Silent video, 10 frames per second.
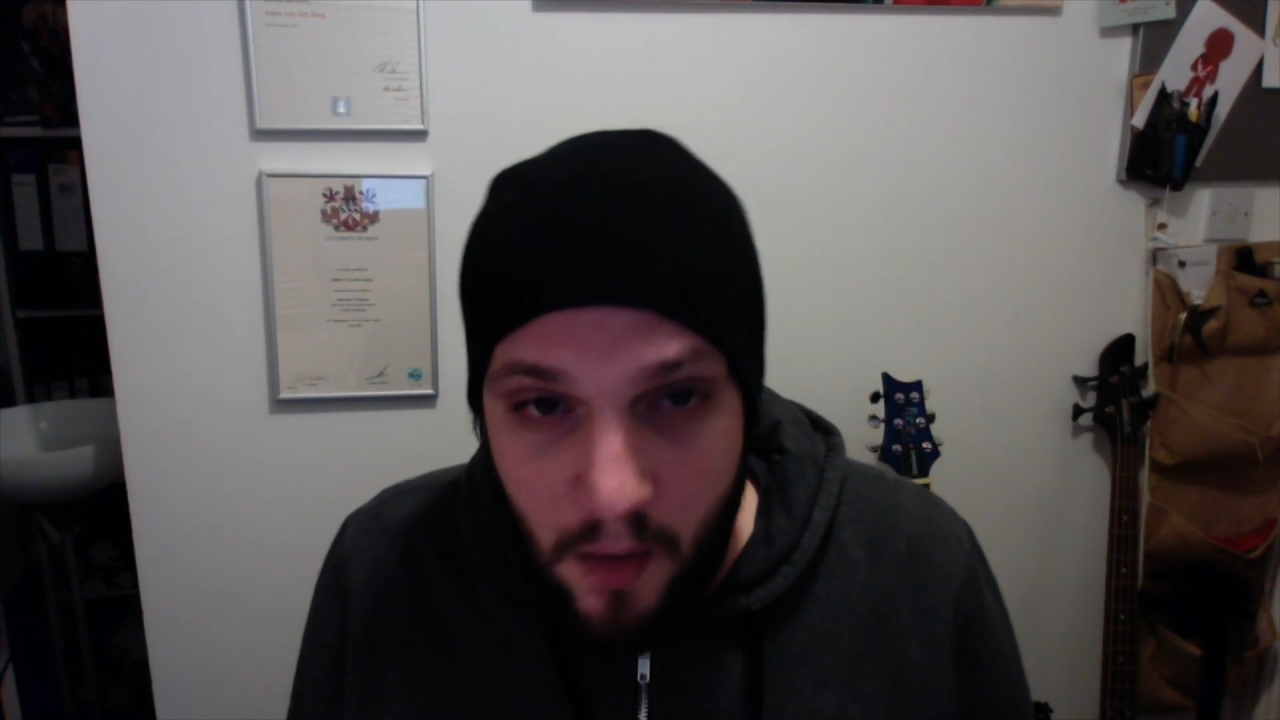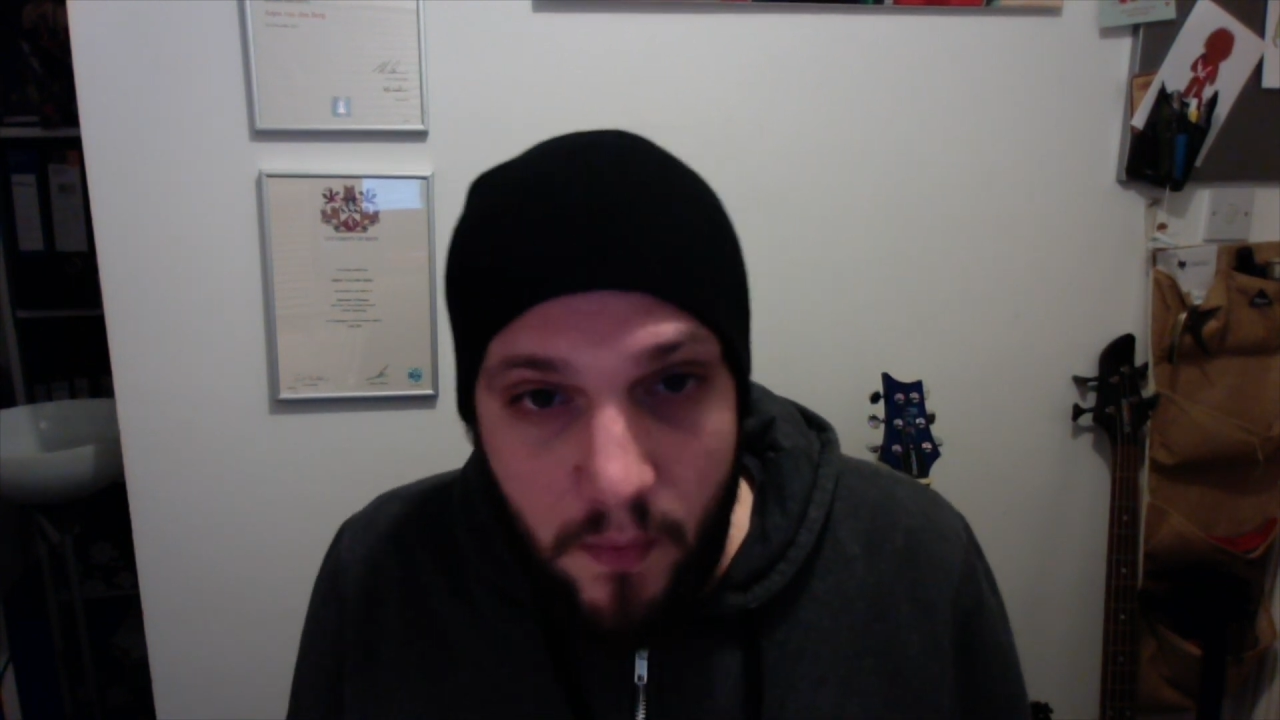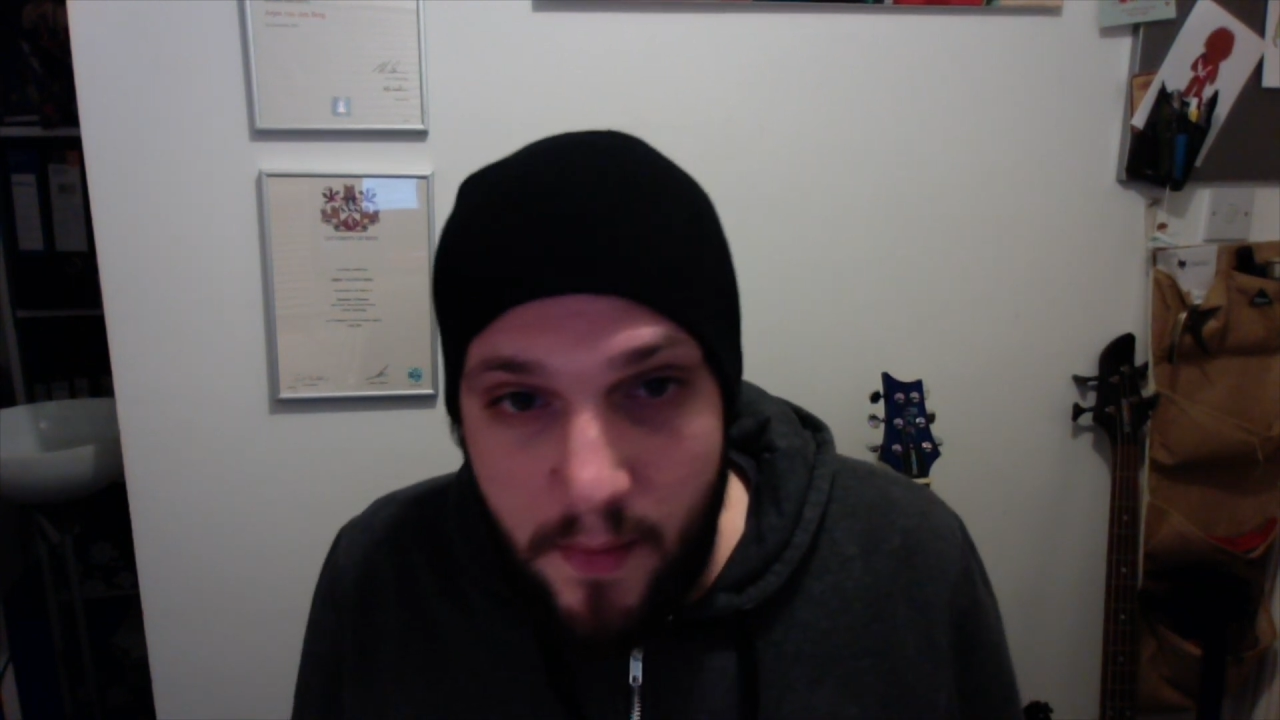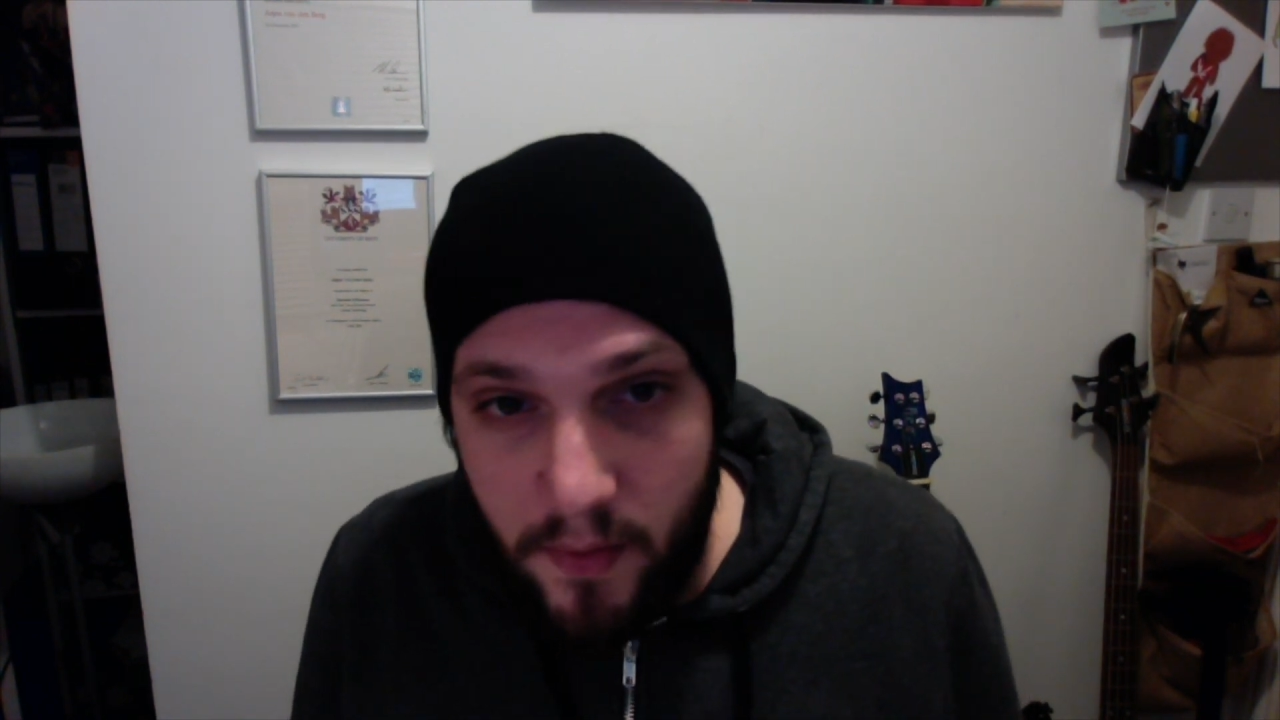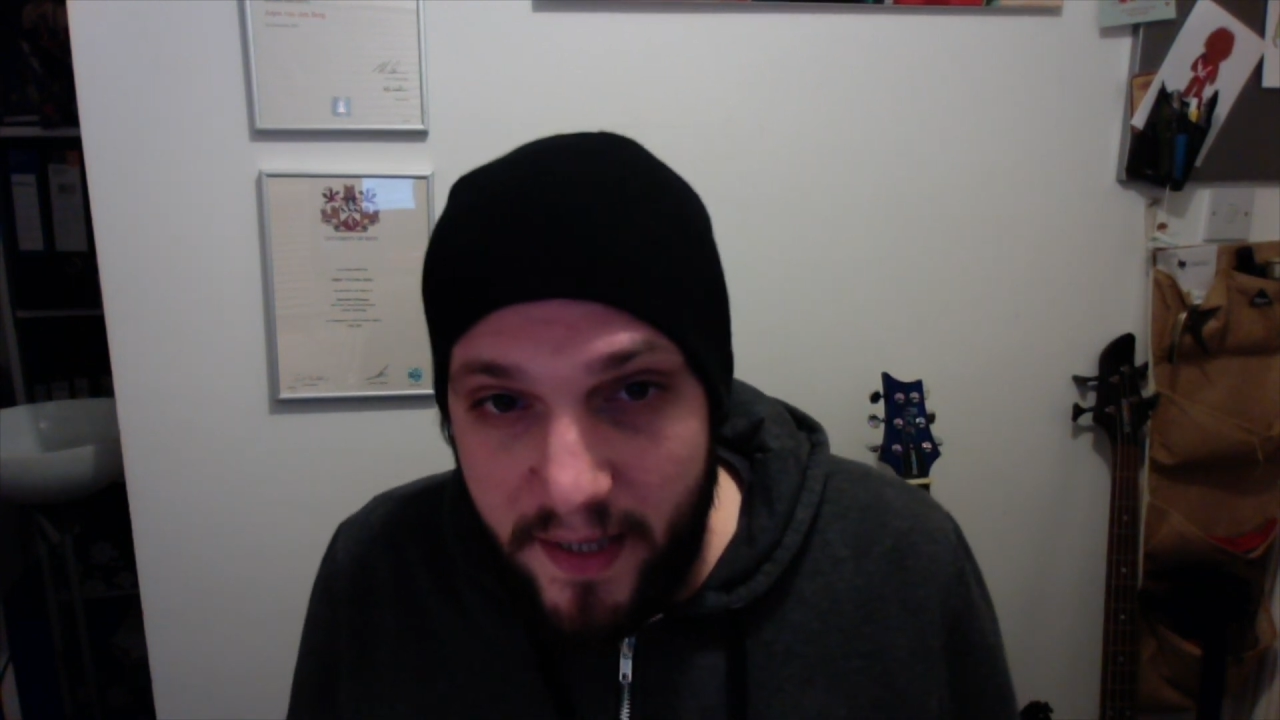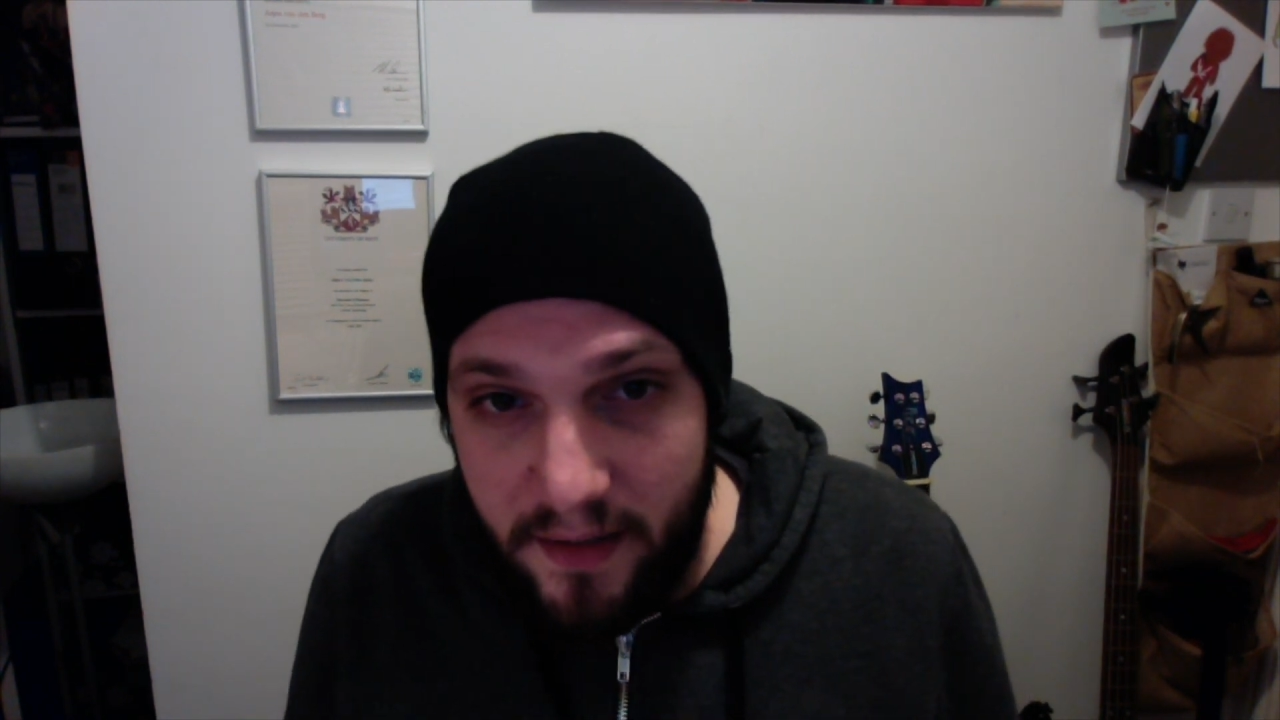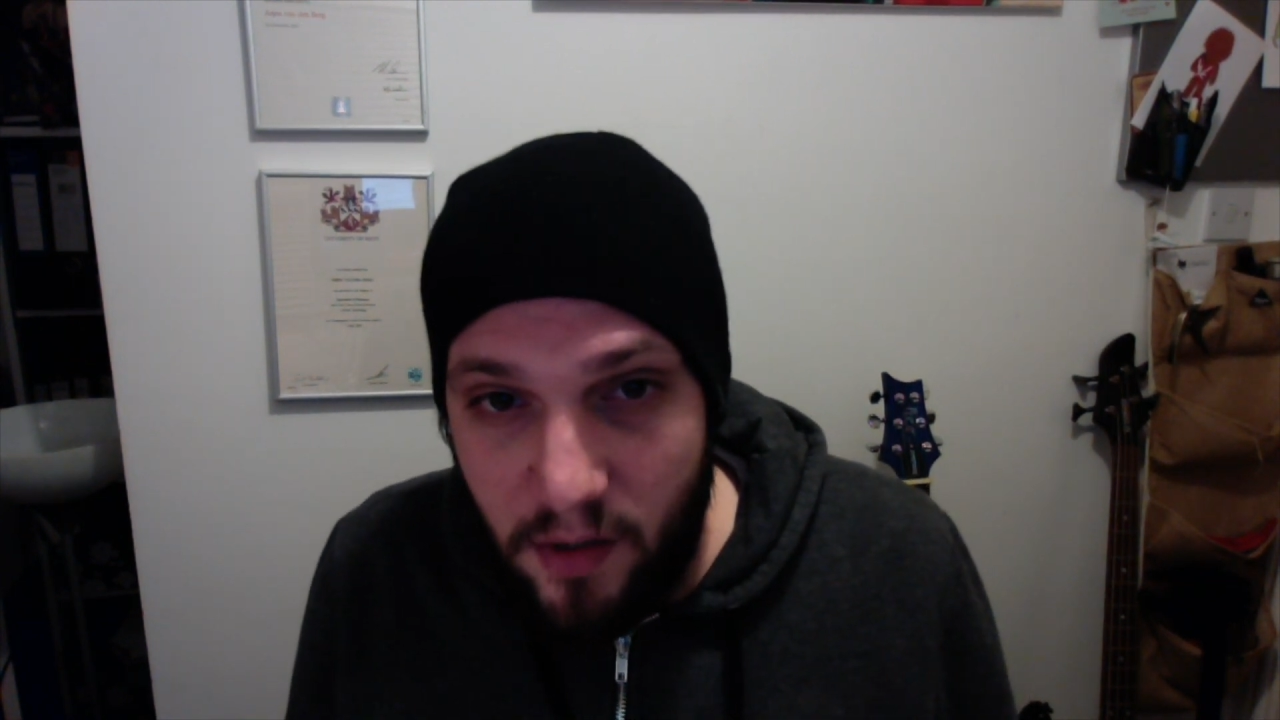We will then